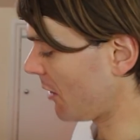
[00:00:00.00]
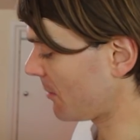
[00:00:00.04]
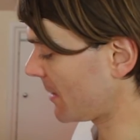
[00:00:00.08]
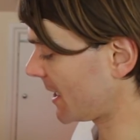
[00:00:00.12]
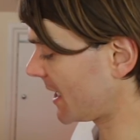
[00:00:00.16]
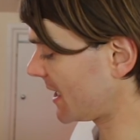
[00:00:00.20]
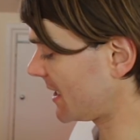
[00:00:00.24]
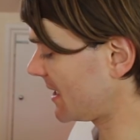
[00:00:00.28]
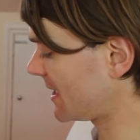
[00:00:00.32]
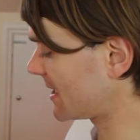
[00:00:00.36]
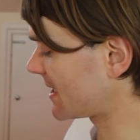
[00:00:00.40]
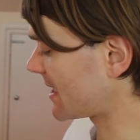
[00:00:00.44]
oh
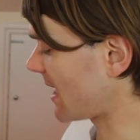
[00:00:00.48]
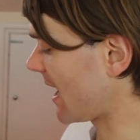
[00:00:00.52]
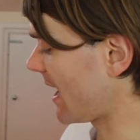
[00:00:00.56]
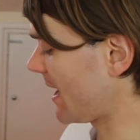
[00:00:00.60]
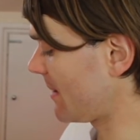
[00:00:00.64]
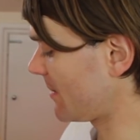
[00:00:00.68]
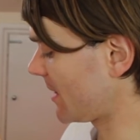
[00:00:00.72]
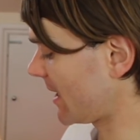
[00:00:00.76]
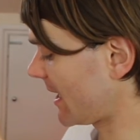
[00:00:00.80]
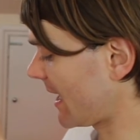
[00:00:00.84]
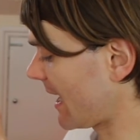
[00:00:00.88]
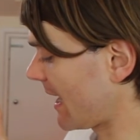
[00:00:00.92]
my goodness,
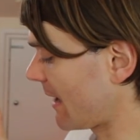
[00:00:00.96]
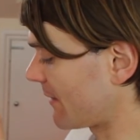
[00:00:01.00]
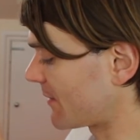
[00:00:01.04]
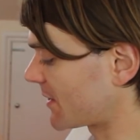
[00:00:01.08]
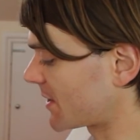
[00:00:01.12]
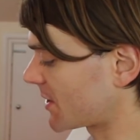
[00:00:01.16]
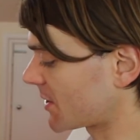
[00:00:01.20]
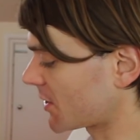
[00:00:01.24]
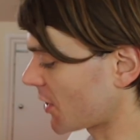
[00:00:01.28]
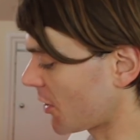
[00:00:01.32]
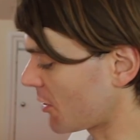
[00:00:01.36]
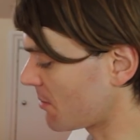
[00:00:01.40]
I'm gonna have
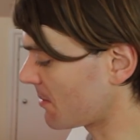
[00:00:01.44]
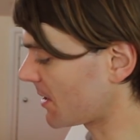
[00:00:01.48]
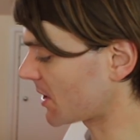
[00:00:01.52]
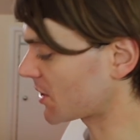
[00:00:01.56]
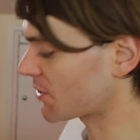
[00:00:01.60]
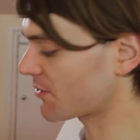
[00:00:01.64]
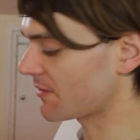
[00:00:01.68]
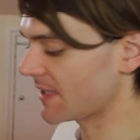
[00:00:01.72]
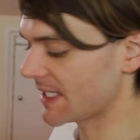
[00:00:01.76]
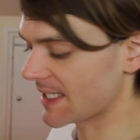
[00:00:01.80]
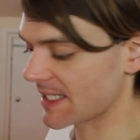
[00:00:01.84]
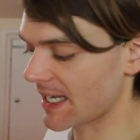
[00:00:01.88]
so
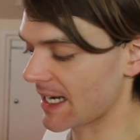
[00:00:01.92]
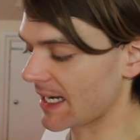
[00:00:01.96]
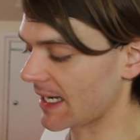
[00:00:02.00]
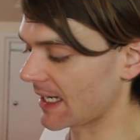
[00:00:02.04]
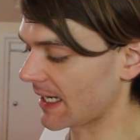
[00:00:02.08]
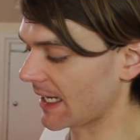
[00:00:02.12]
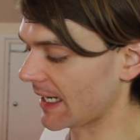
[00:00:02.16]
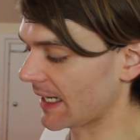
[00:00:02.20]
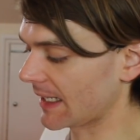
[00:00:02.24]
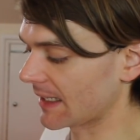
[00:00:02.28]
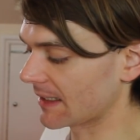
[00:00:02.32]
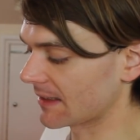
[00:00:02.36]
much
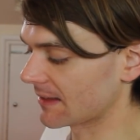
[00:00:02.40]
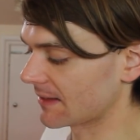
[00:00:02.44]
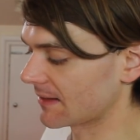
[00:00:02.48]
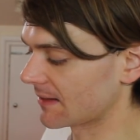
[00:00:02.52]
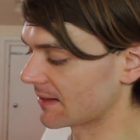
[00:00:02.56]
recycling.